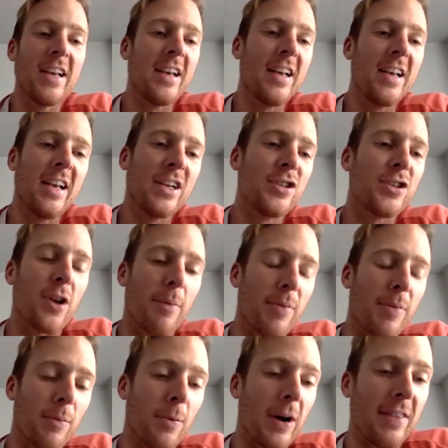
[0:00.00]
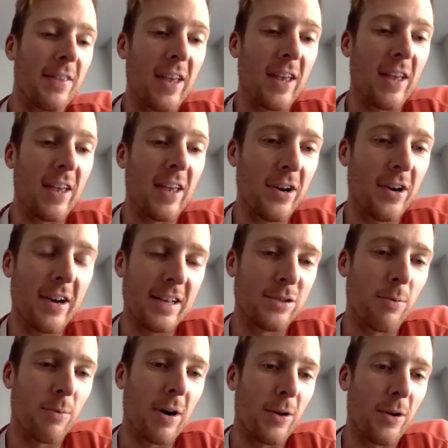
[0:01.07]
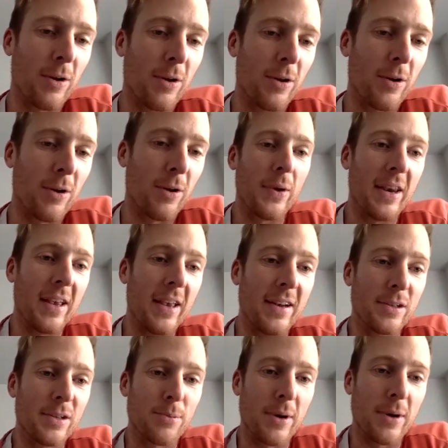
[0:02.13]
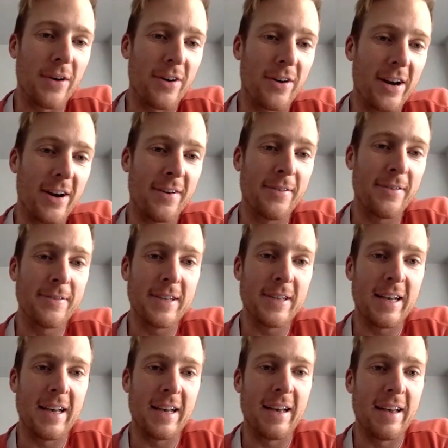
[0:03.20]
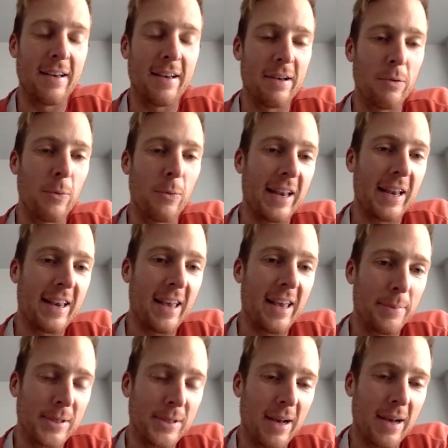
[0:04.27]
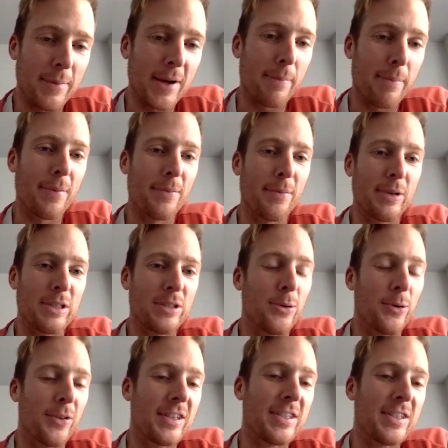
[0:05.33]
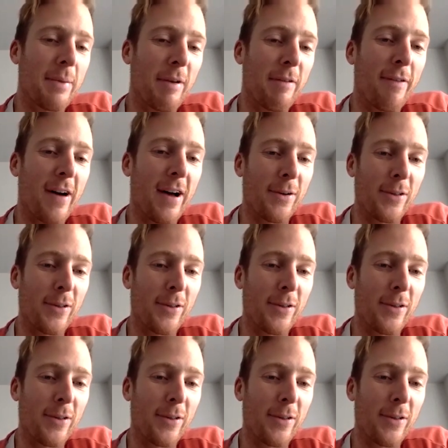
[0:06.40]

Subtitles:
stop the 1. They know as well that all we need is 1 run. Wicket keepers come up. We saw in the semi-final